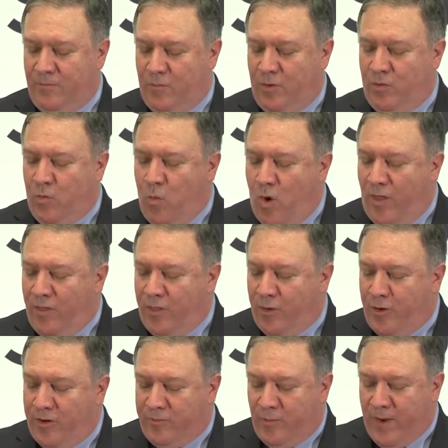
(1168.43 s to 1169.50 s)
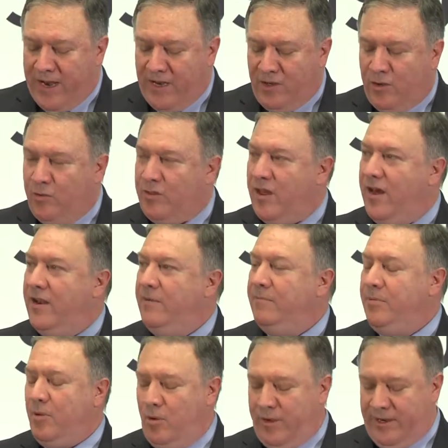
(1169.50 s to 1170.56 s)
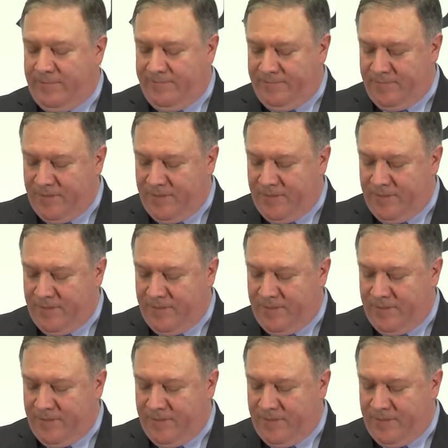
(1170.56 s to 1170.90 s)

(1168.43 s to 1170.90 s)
with 1/3 of Iranian youth unemployed,